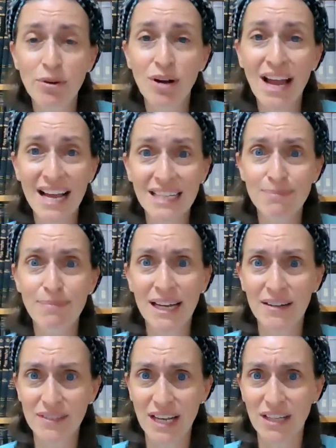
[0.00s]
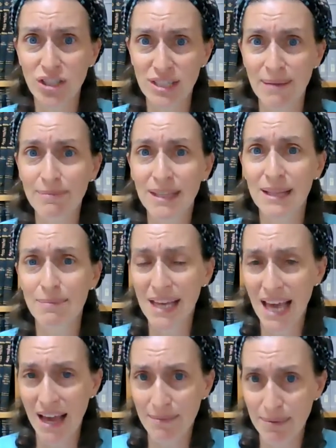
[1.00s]
your hands might have touched something that
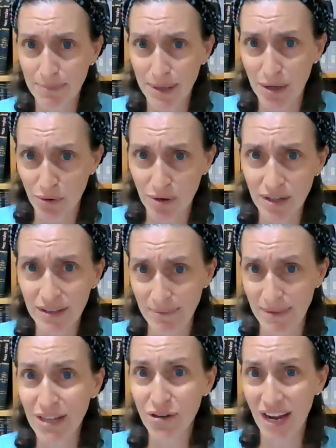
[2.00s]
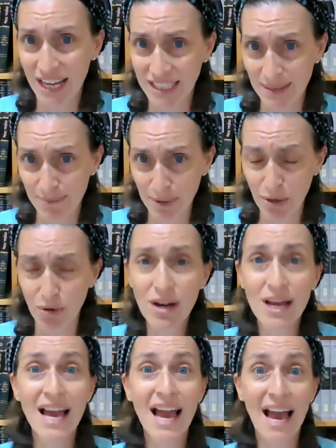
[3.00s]
became impure, that made your hands impure.